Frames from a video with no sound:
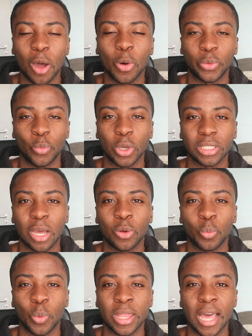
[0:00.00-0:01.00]
how it works
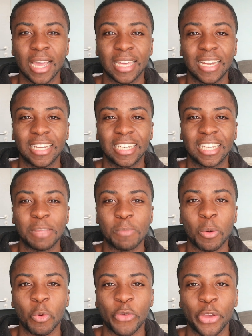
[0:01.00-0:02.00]
out and whether I can actually keep
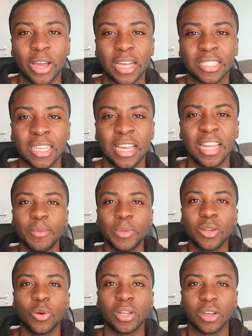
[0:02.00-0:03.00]
up with you guys. Let
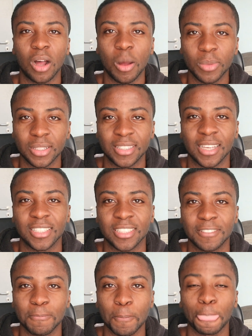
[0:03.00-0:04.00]
me know in the comment
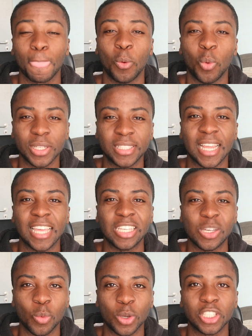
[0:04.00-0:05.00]
section what day
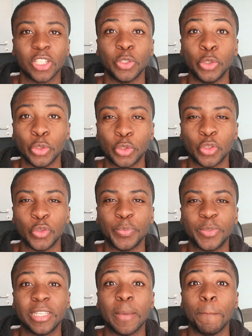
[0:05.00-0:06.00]
you watch YouTube
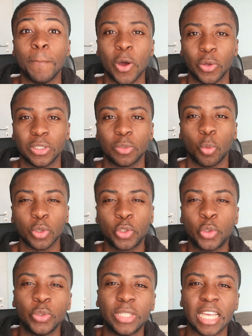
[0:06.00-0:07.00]
the most. What
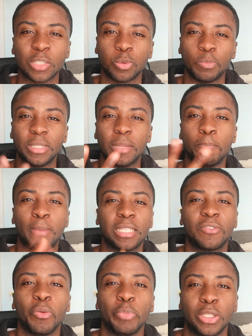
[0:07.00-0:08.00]
2 days would be the
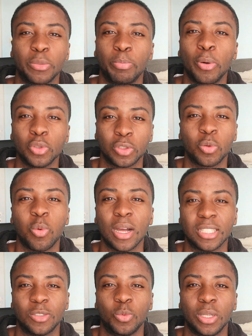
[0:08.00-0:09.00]
best for me to post
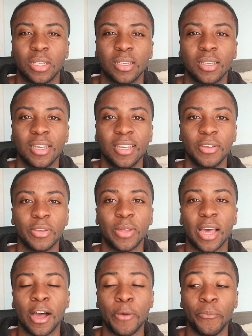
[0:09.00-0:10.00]
twice a week.
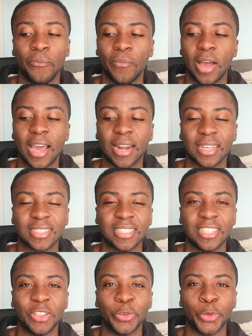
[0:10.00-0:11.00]
And I'll
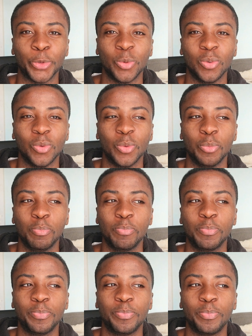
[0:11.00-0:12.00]
see you
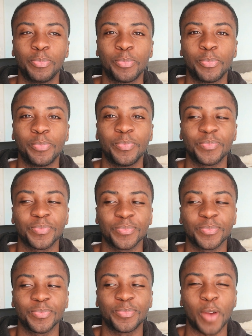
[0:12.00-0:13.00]

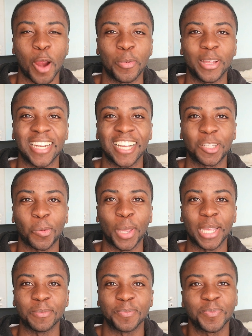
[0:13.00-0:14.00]
probably next
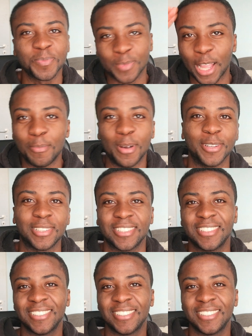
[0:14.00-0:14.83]
week. I'm out.